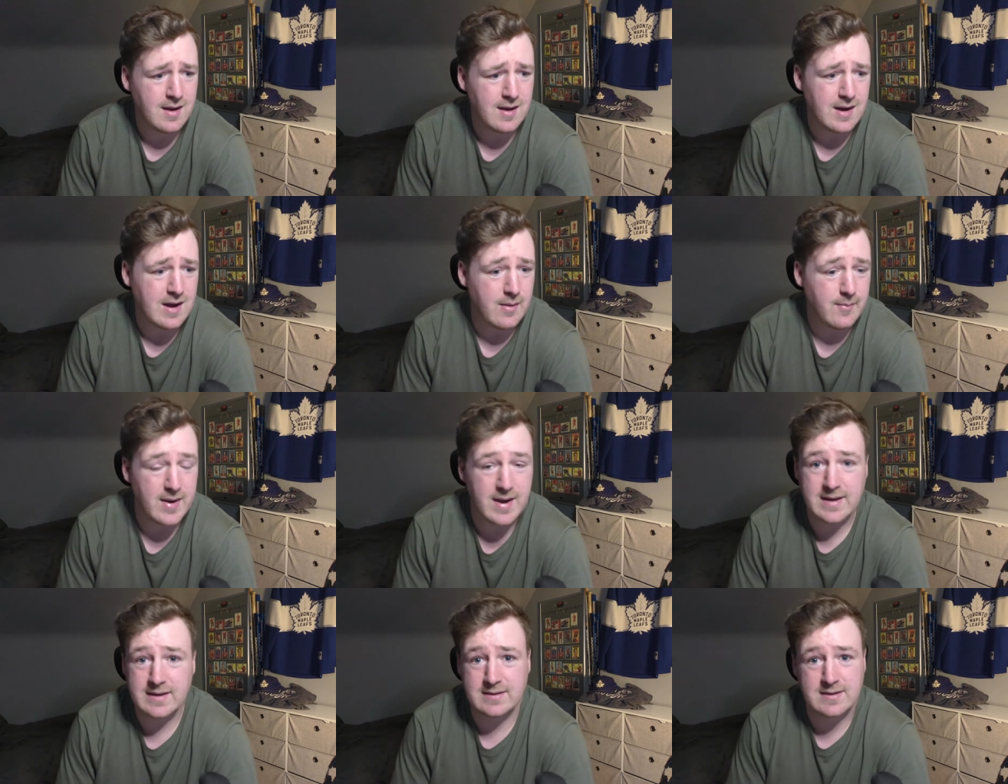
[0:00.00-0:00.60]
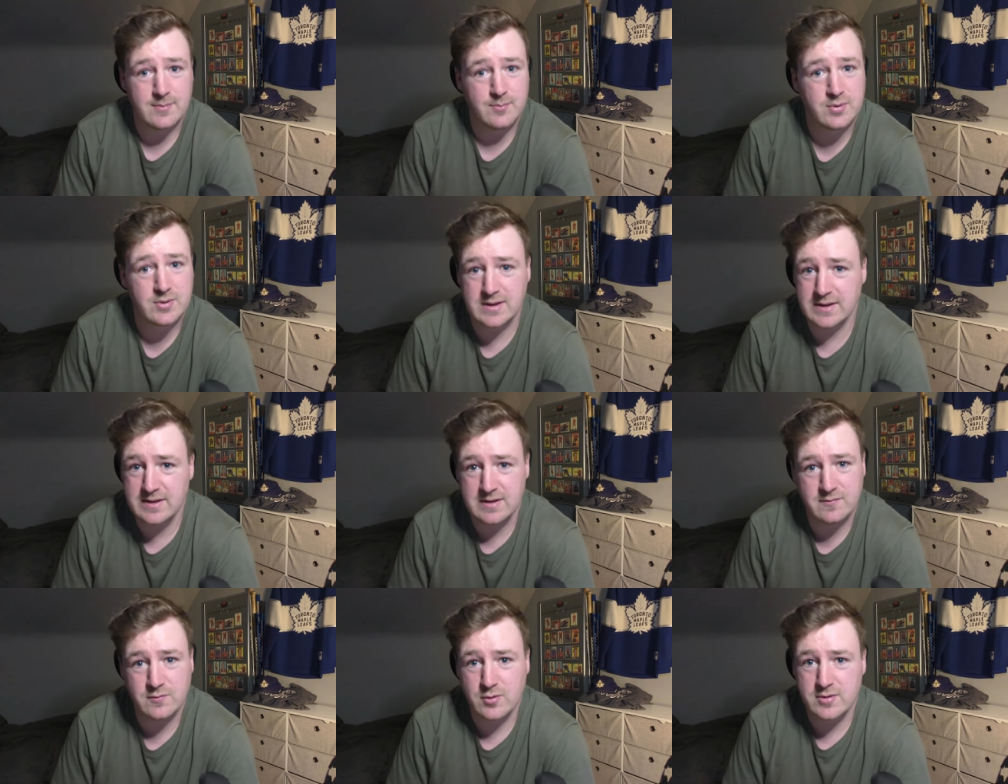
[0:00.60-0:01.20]
I
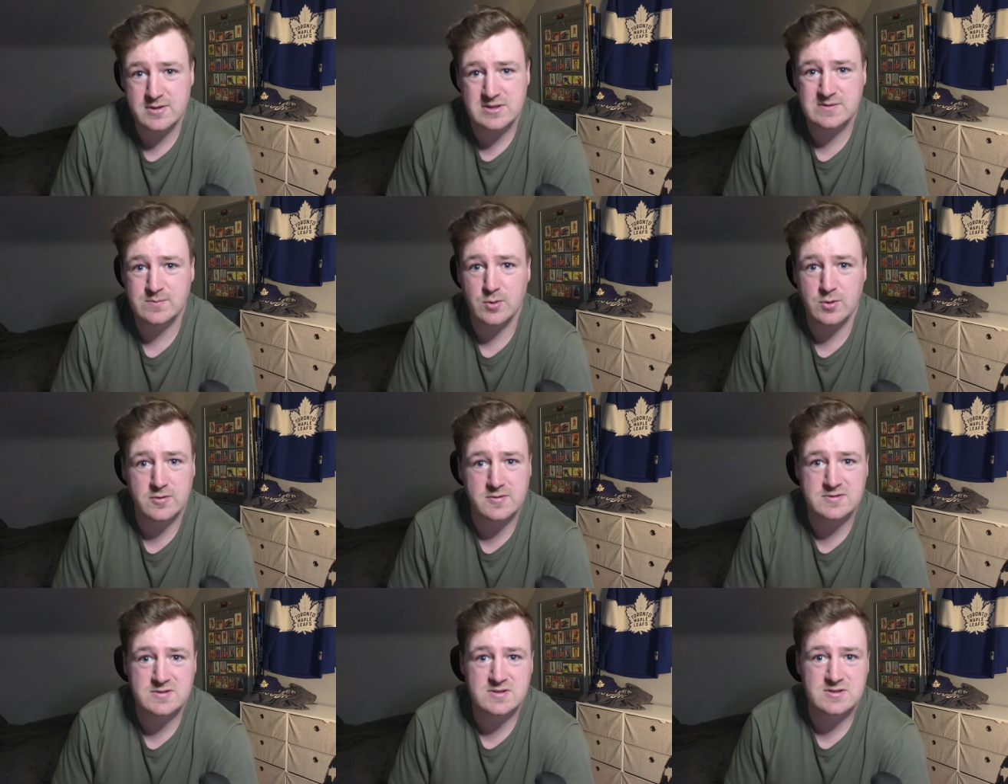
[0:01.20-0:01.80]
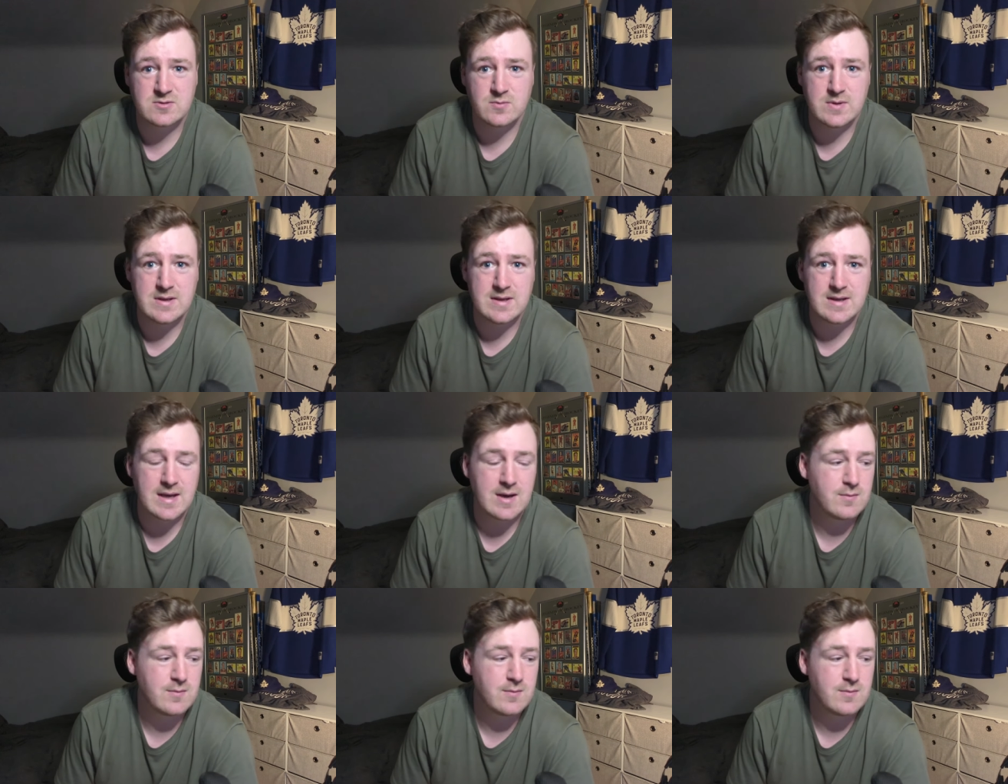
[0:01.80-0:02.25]
completely avoided spoilers this week.